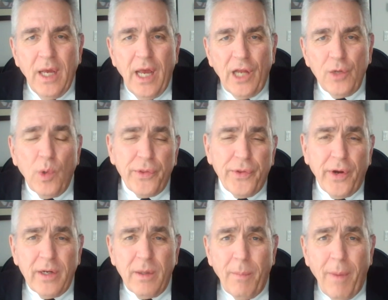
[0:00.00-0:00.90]
on what
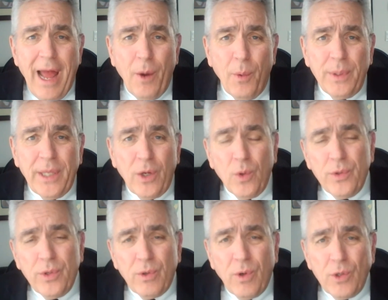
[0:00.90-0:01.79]
they're going to buy when they go to
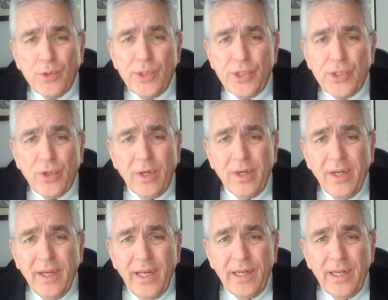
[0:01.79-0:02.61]
the grocery store.